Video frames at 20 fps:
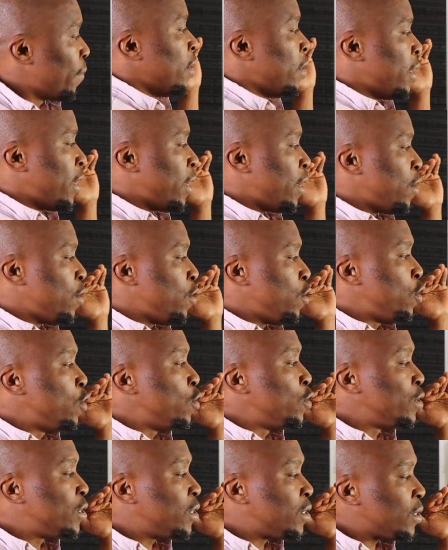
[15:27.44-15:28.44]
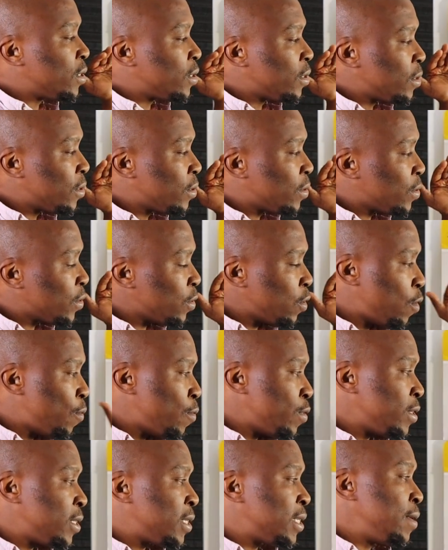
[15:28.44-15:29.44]
They use
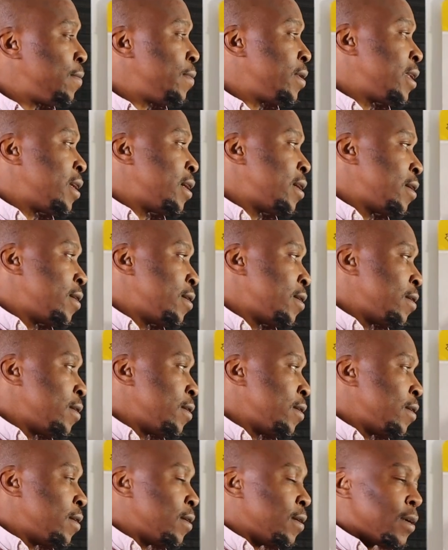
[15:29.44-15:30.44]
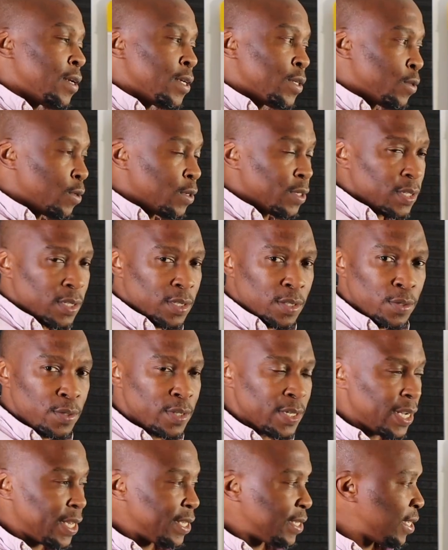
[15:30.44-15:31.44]
almost similar resource
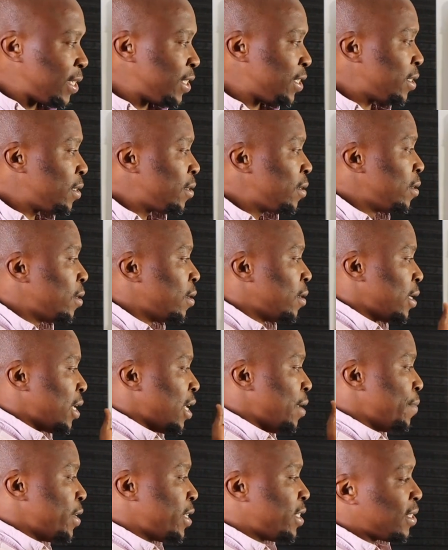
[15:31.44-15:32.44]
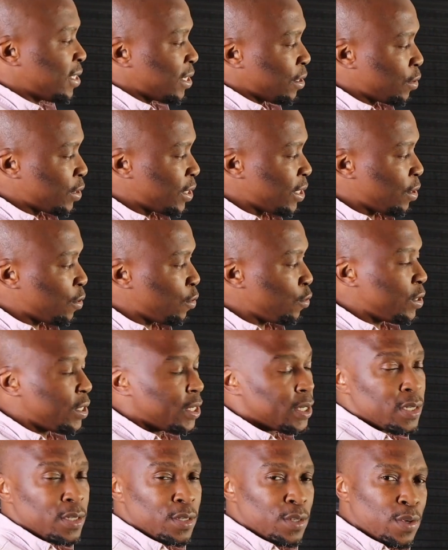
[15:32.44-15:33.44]
utilization. Images are not
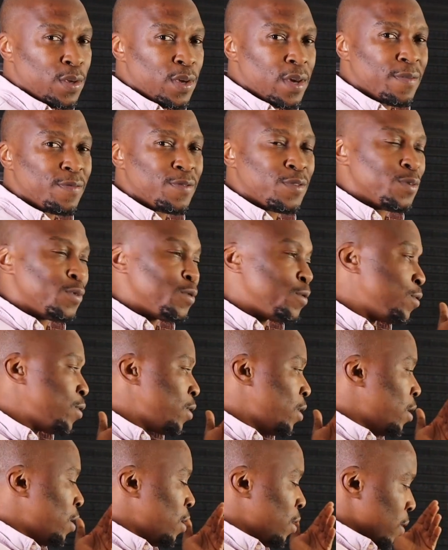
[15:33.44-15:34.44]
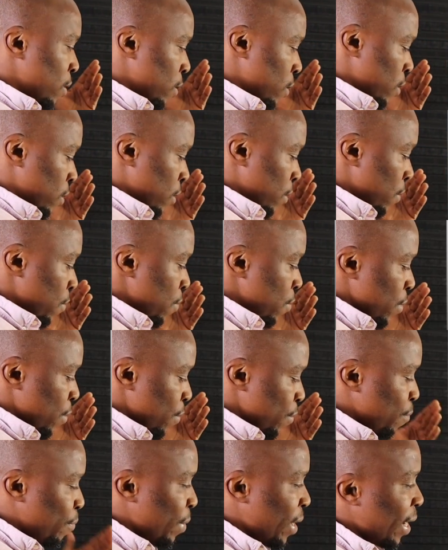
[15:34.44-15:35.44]
included. You have to
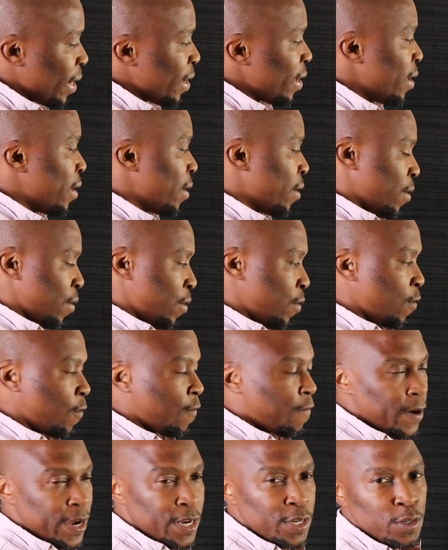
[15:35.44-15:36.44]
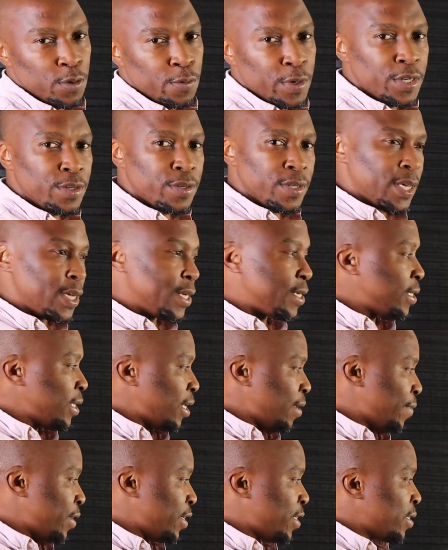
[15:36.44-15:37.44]
buy or find your way to get
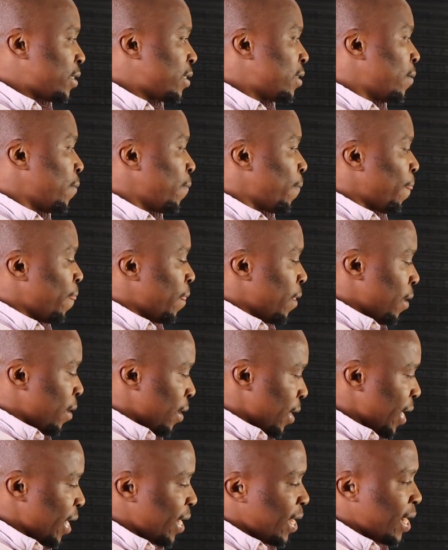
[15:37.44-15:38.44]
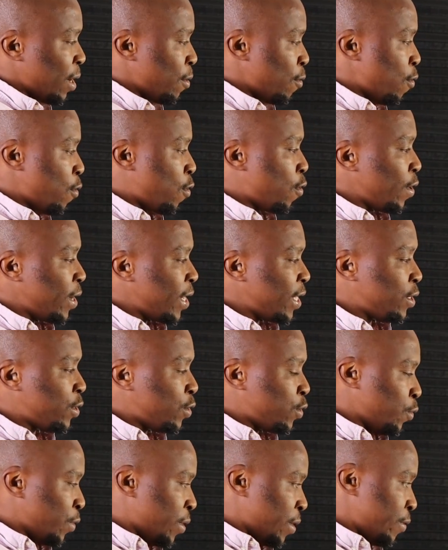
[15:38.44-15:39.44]
images and they all
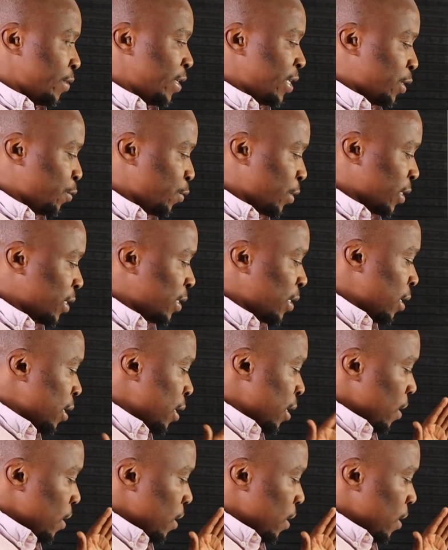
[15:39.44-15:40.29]
connect to real networks.